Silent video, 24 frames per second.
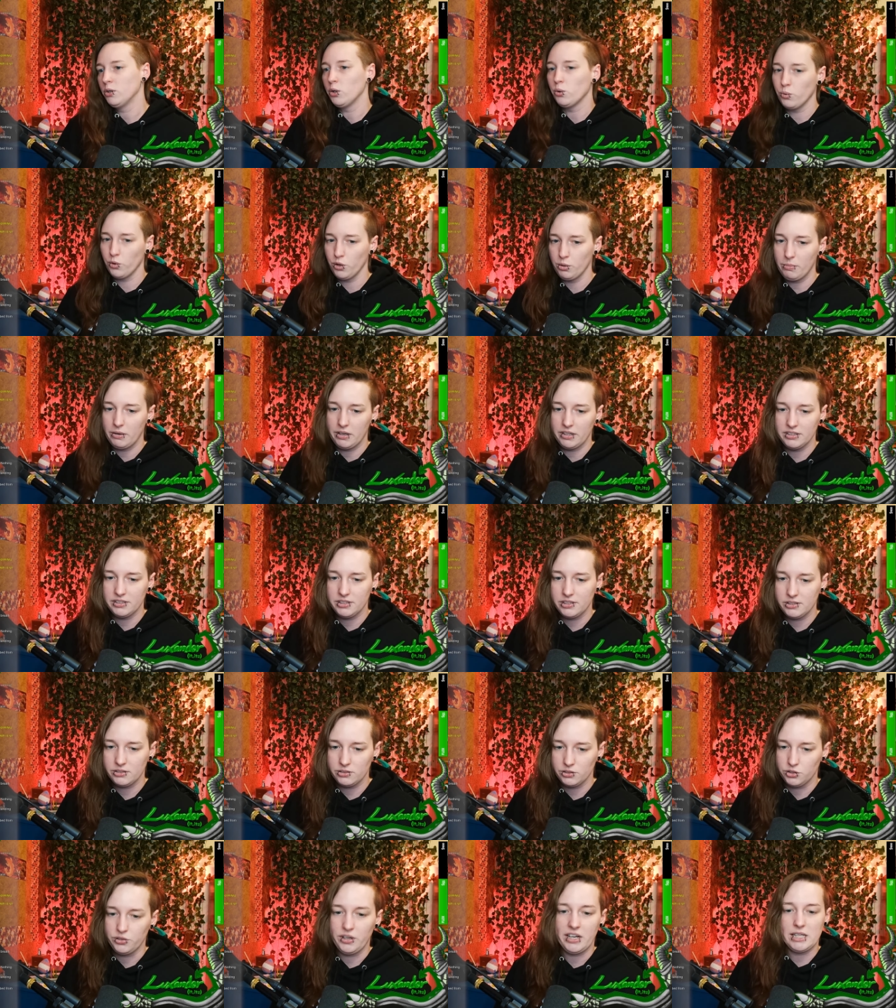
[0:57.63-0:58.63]

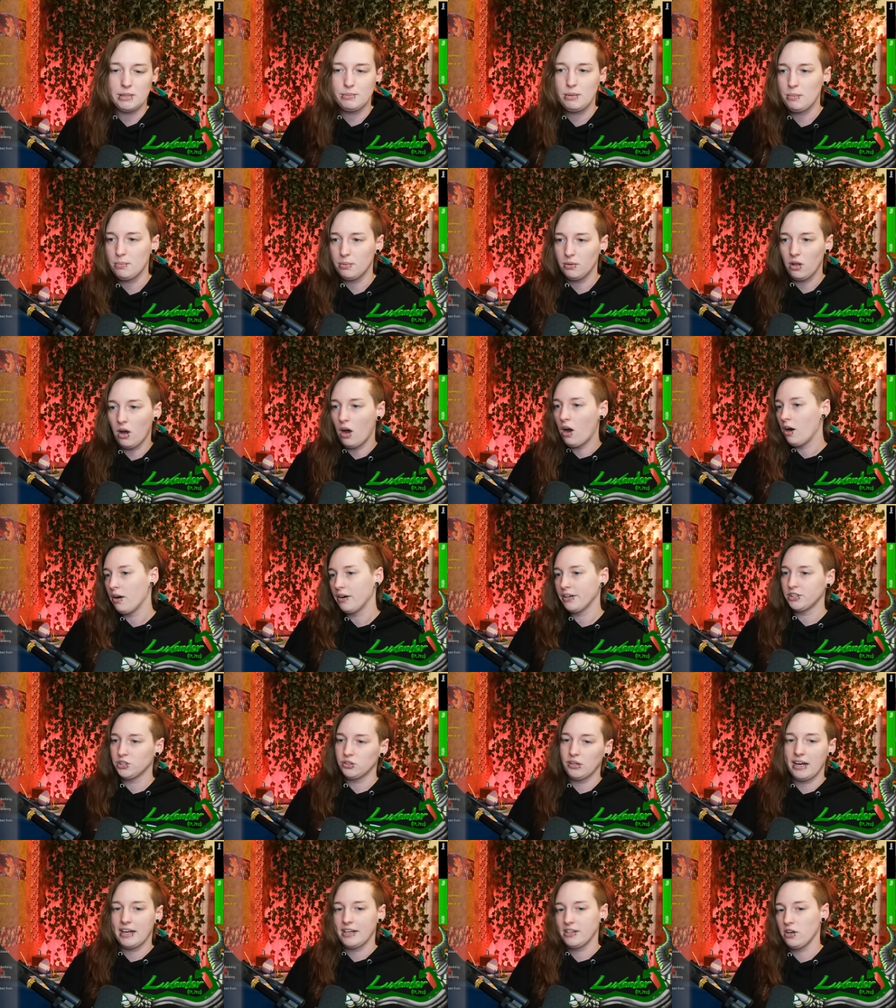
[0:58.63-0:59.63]
groomers or trans people are
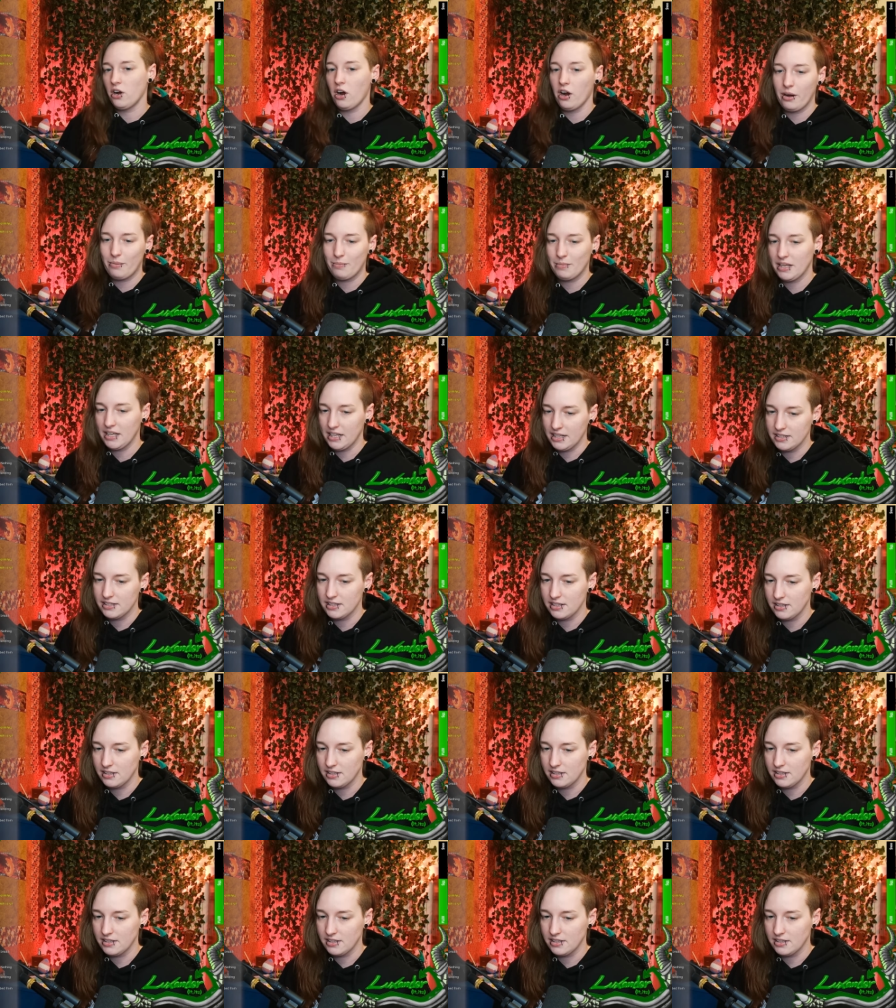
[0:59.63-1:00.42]
trying to harm kids in